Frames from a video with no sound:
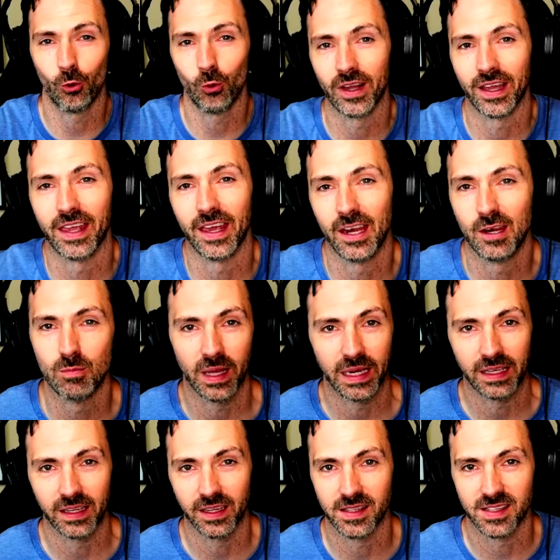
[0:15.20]
again,
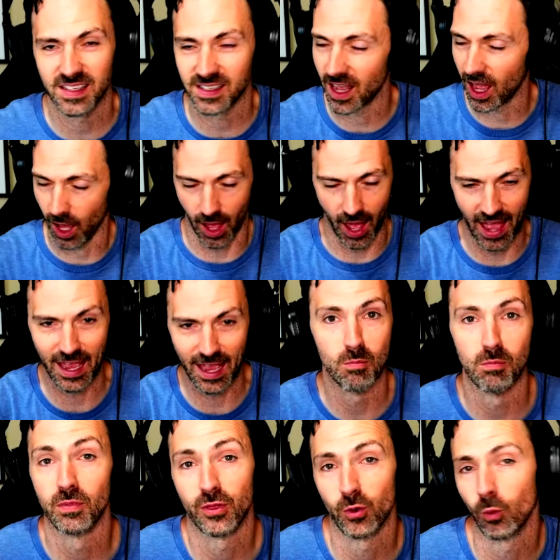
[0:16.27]
minions. I
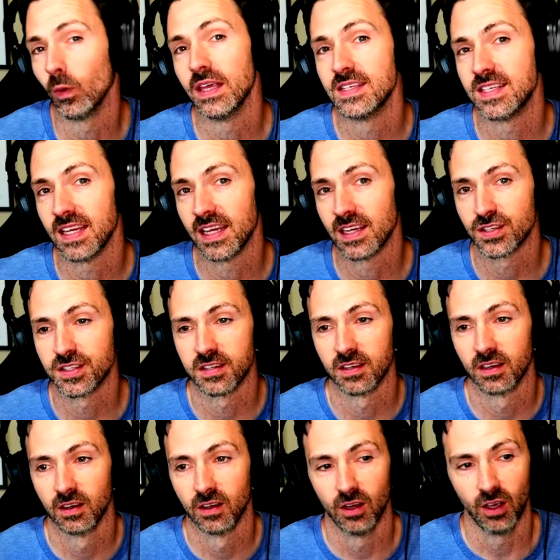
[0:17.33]
am the wheeziest.
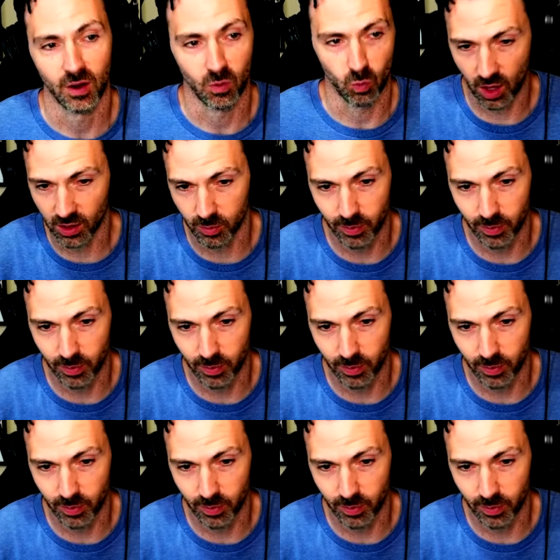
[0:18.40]
Welcome